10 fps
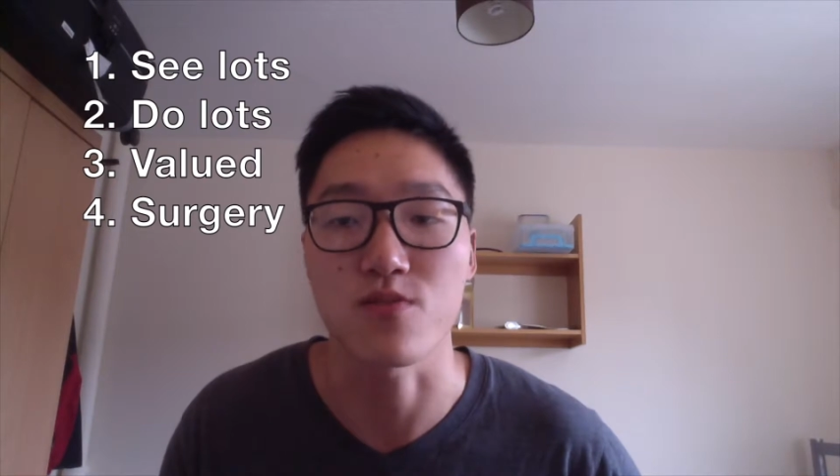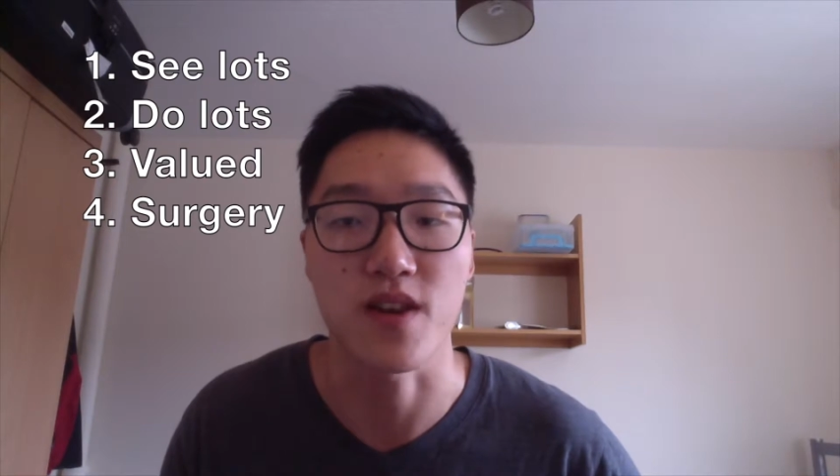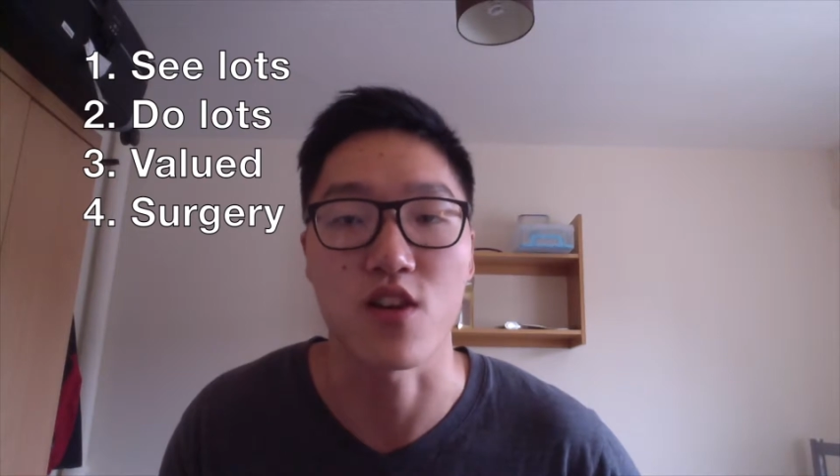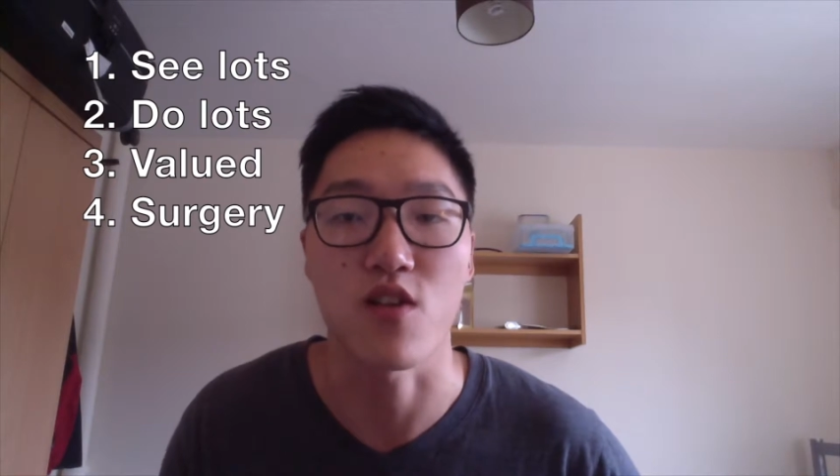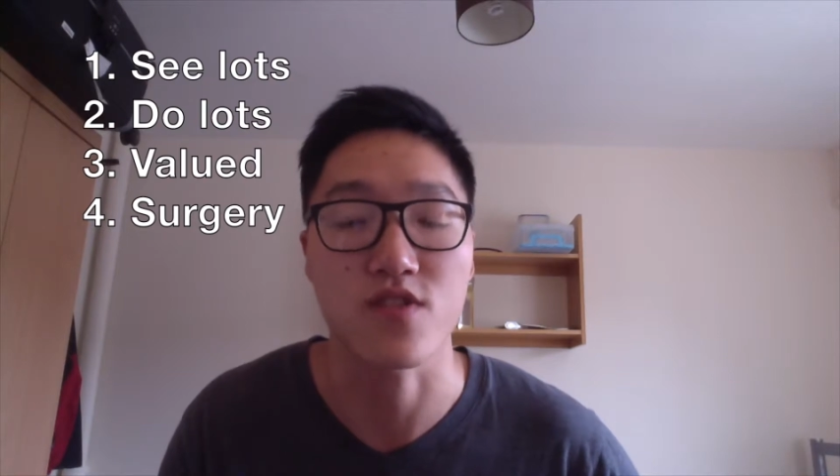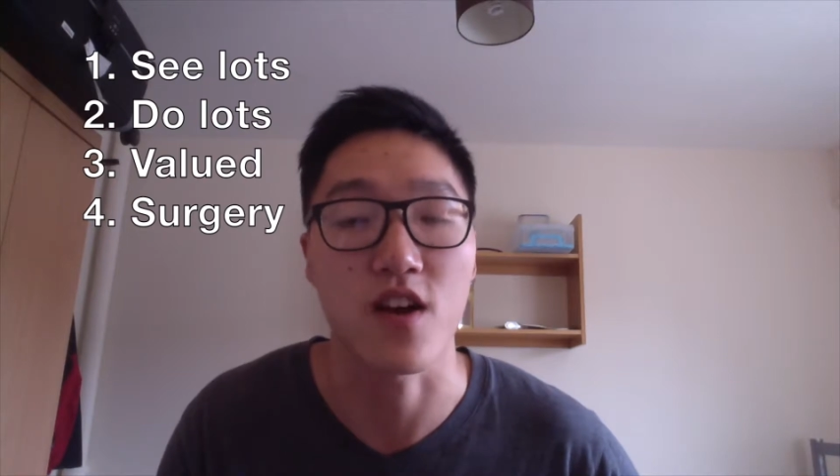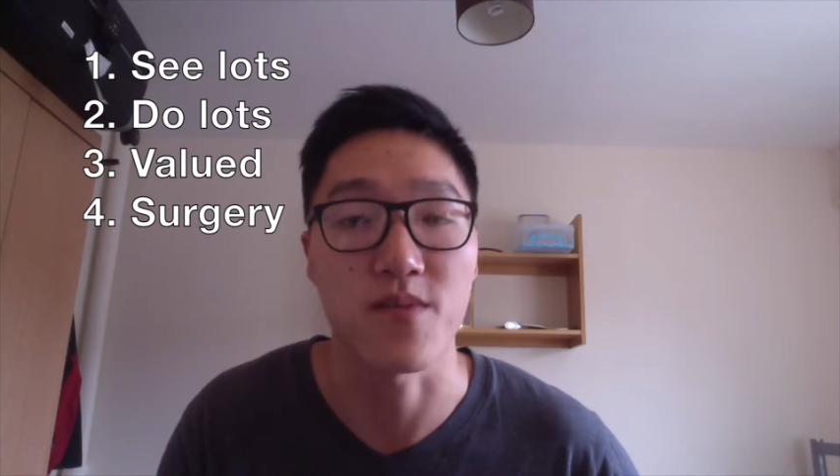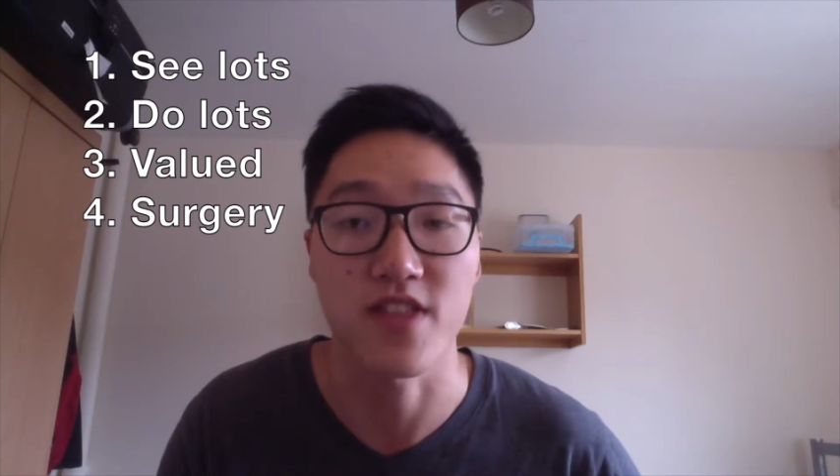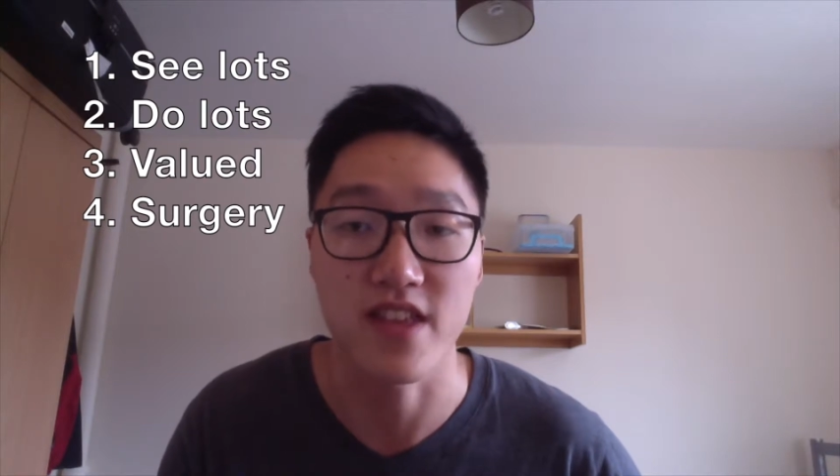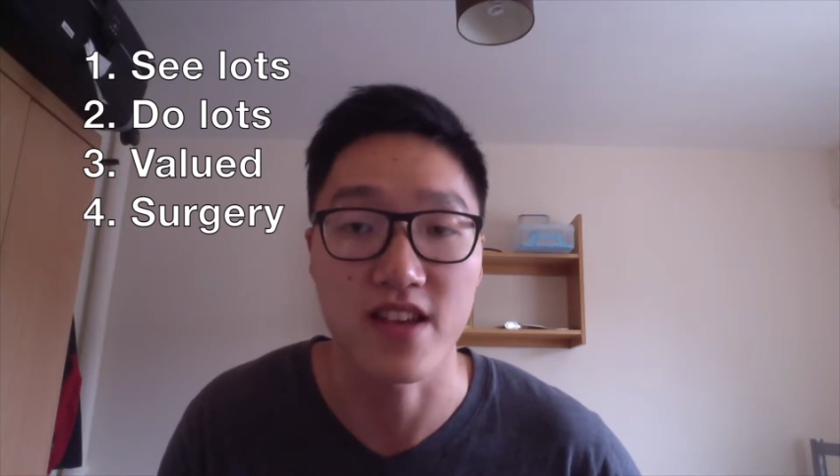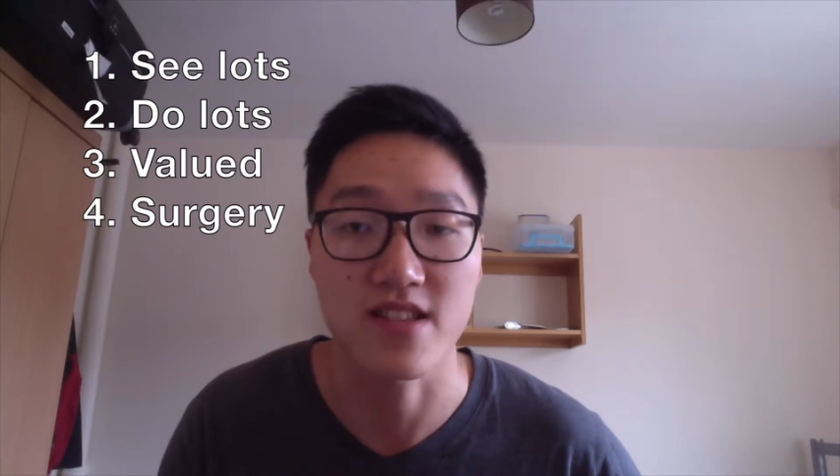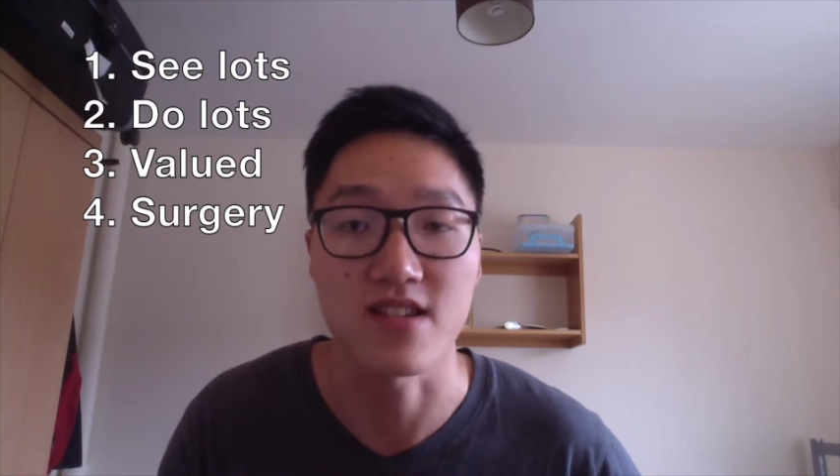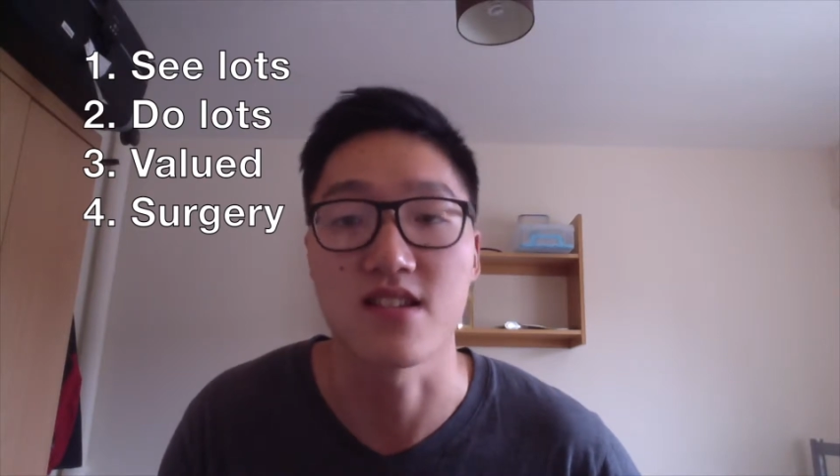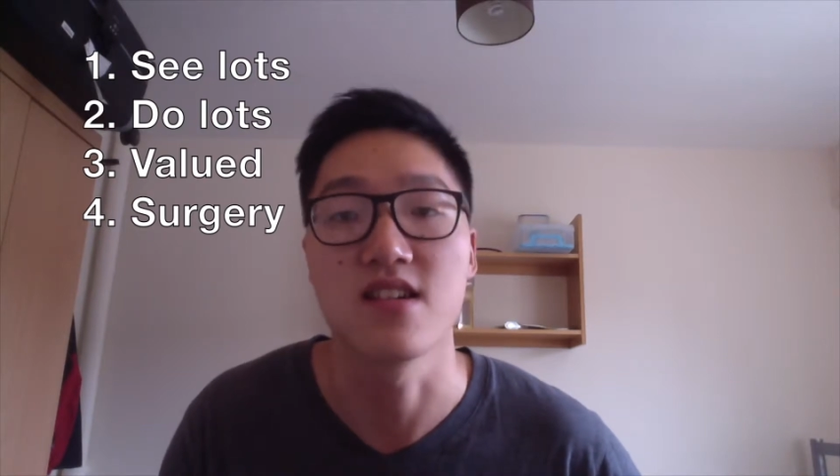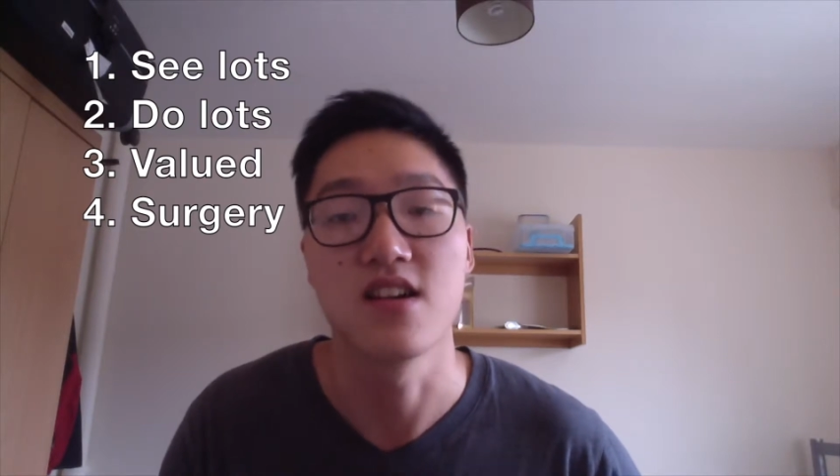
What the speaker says: spend a lot of time in theatre.